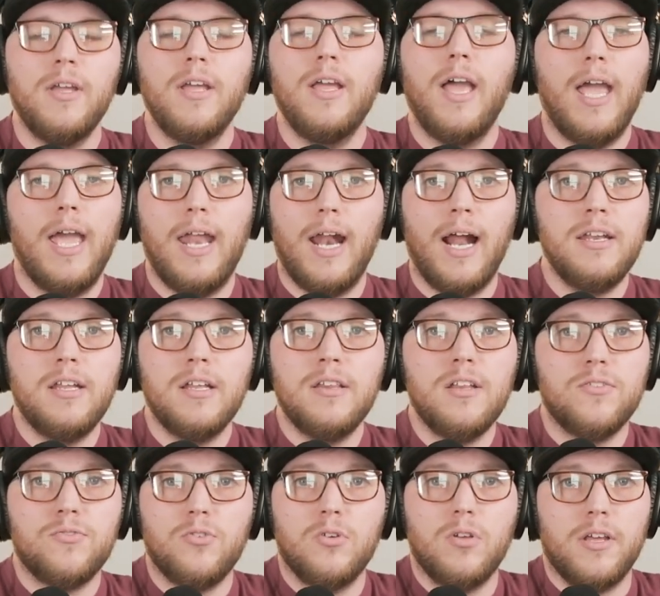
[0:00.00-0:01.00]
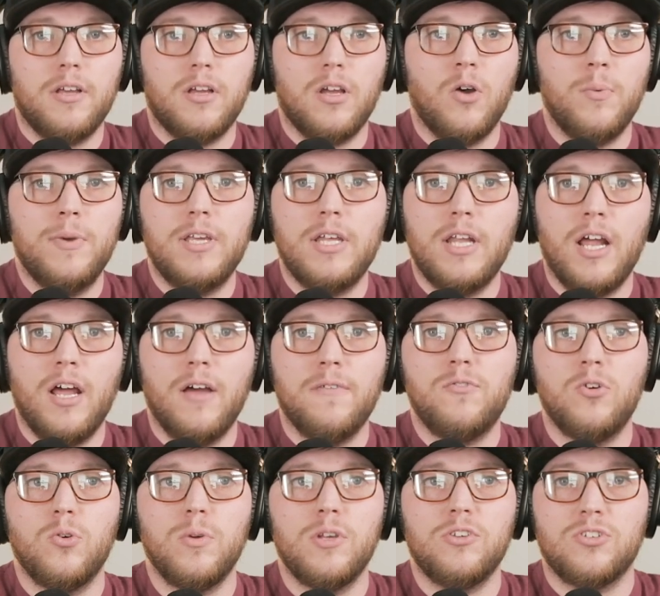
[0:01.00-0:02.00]
No. And I did this for like a week and a half,
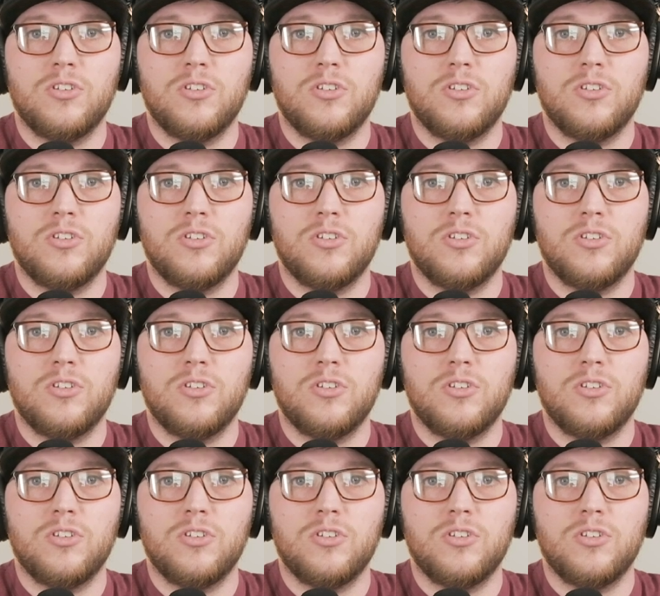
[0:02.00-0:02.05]
2 weeks,